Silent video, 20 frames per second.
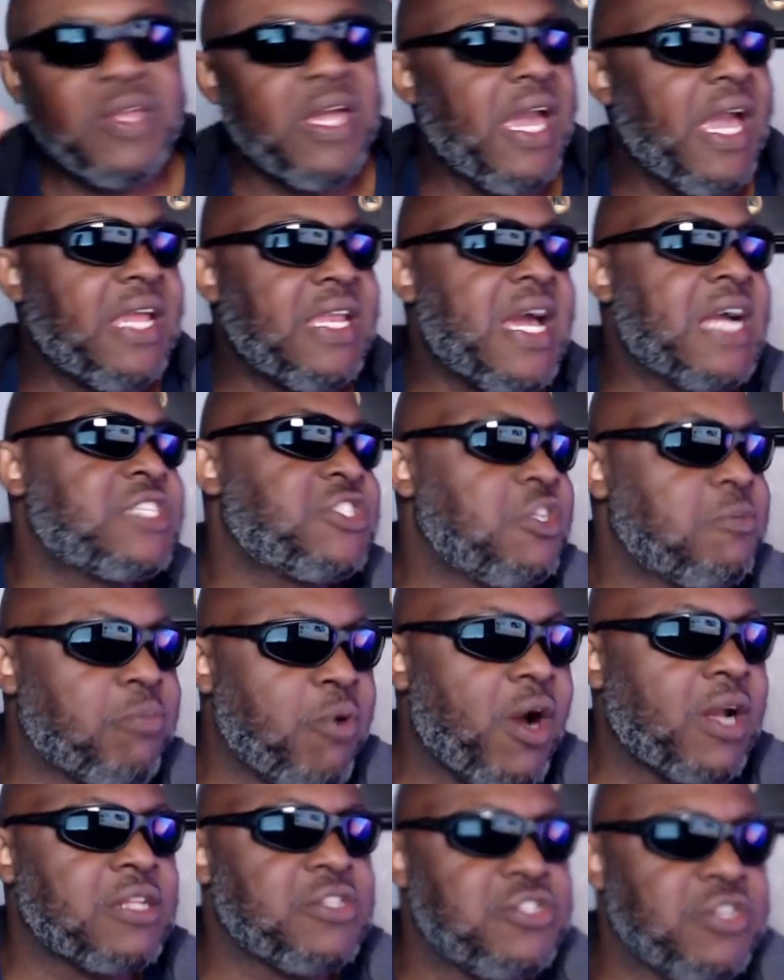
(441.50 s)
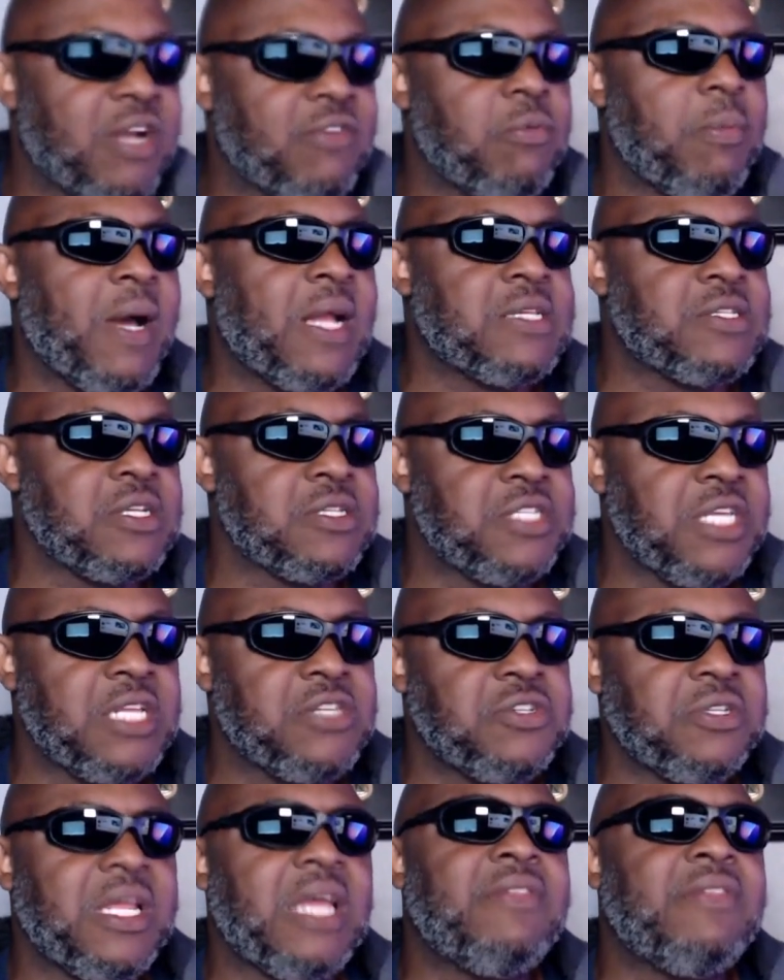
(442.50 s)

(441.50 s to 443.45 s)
and actually brought it to everybody's attention.